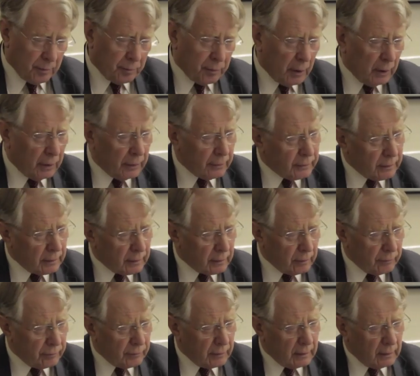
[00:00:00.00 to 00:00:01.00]
the
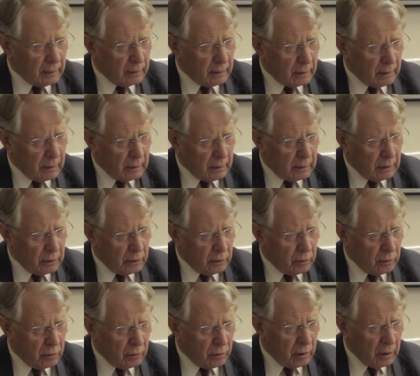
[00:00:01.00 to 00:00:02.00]
politic of the
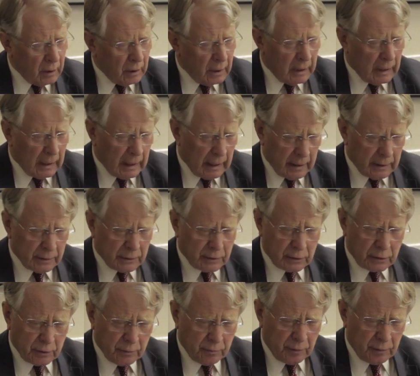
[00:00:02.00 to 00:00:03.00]
EU has